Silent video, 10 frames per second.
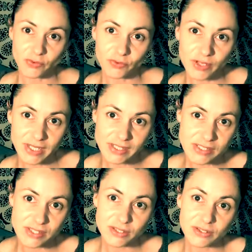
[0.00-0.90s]

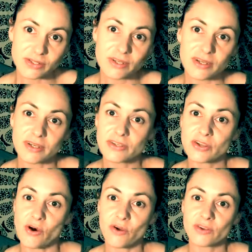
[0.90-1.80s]
release had
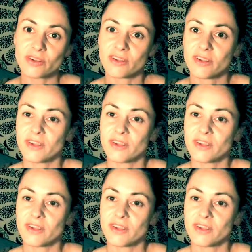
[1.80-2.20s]
gone